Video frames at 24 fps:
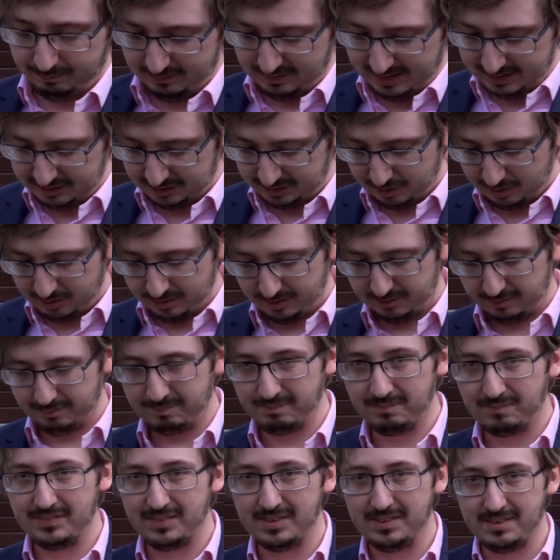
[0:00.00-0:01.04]
let's look
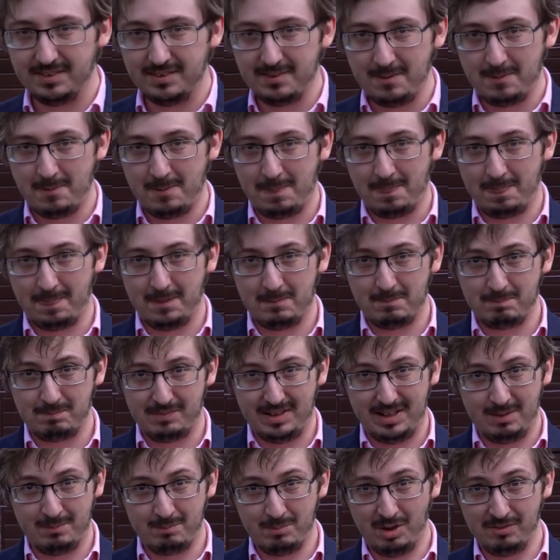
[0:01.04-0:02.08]

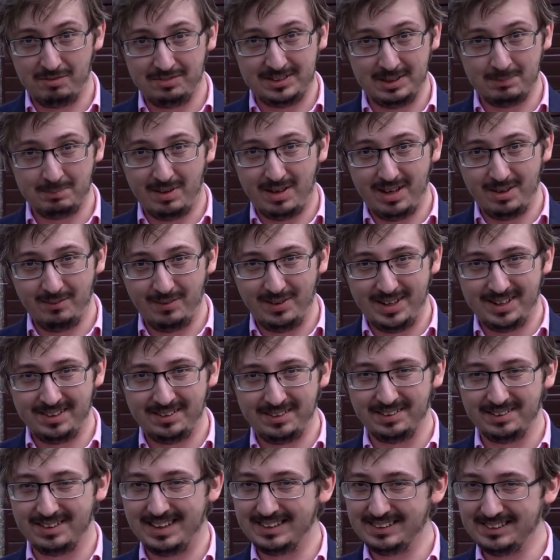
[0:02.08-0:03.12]
buffeted by wind.
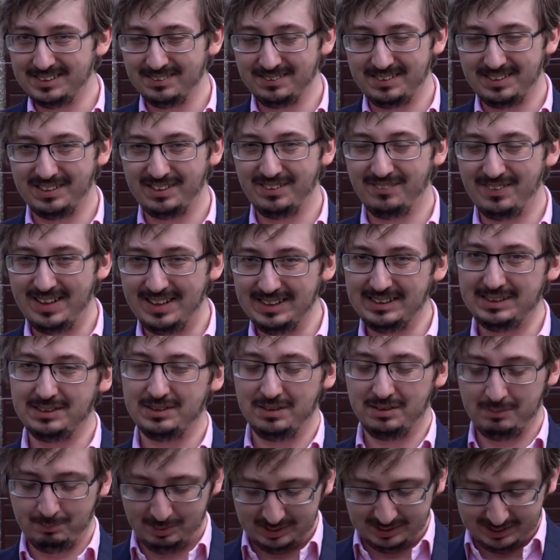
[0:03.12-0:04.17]
Let's look at the
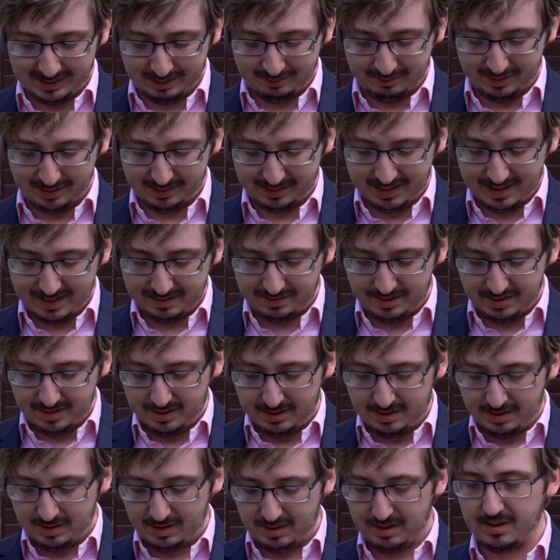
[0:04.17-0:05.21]
Western Pacific then,
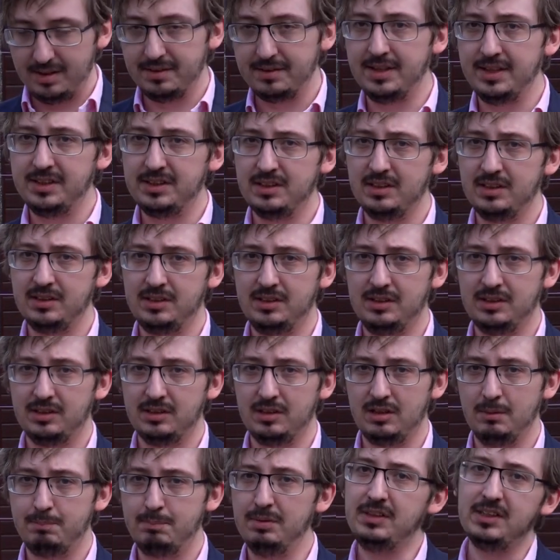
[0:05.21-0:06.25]
uh, and this is
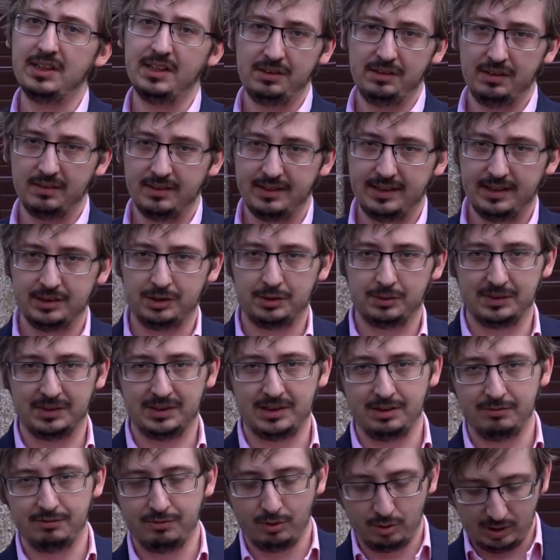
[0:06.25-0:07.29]
a particularly
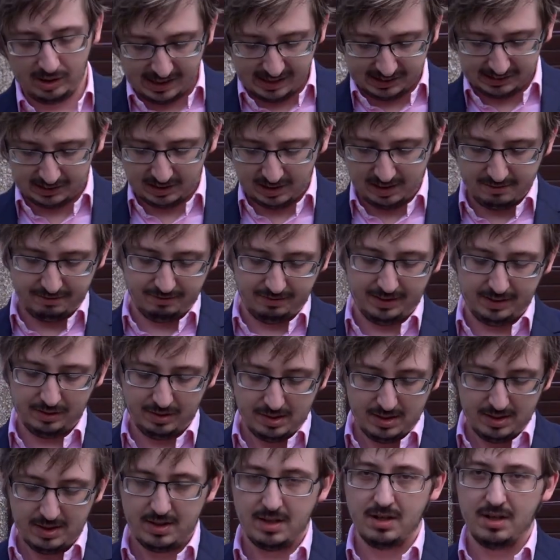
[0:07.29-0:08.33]
interesting forecast I feel.
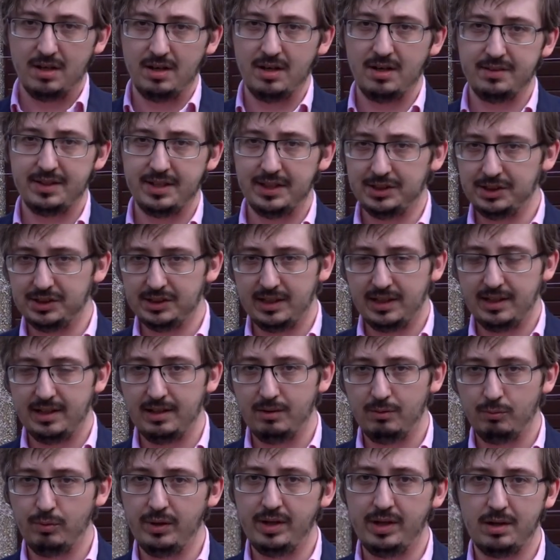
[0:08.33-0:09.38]
Uh, this
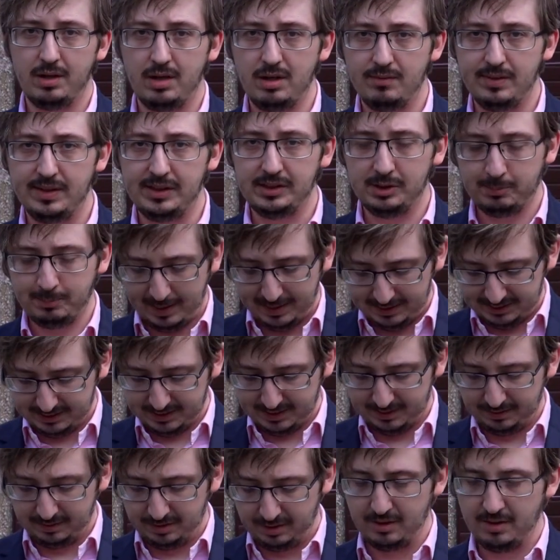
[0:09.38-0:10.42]
year we are
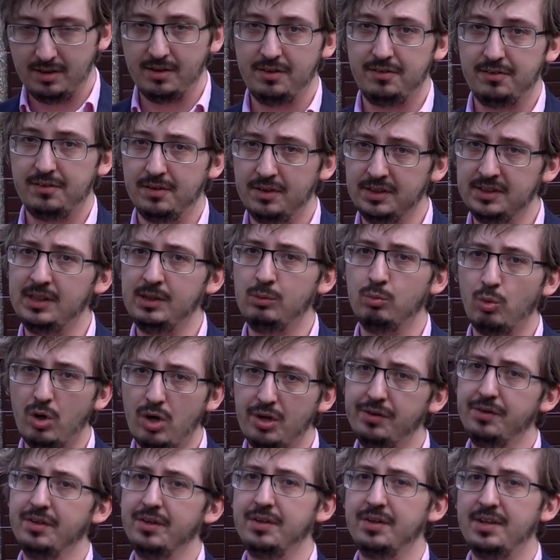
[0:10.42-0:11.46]
expecting
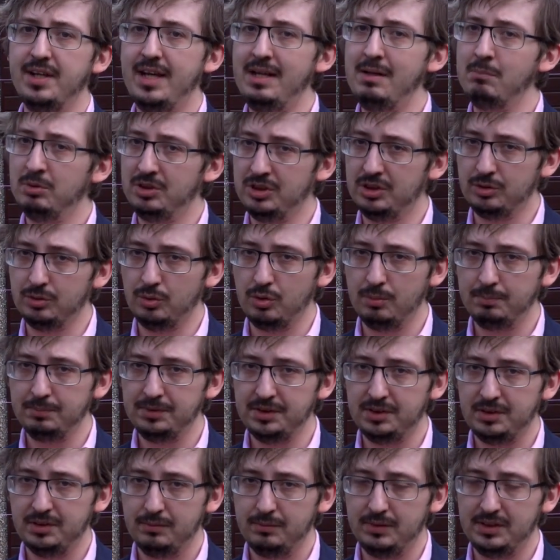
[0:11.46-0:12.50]
31 named
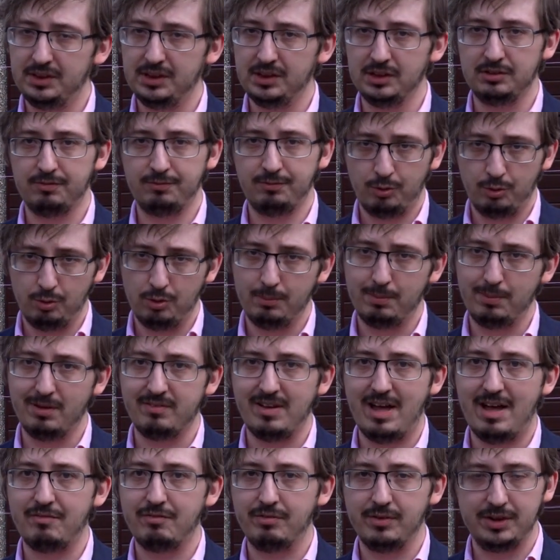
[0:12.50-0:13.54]
storms, which is 4
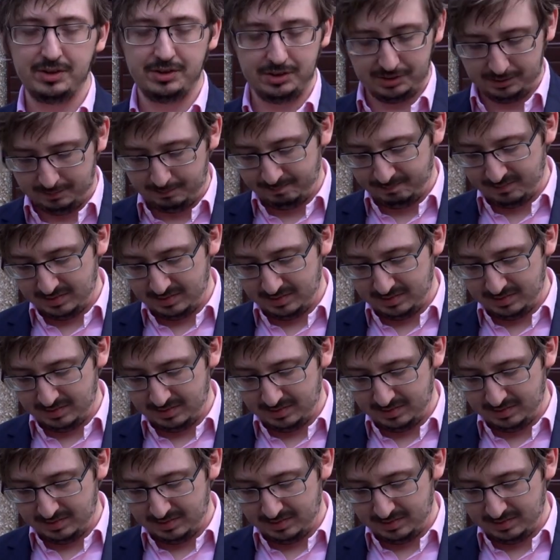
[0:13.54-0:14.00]
above average,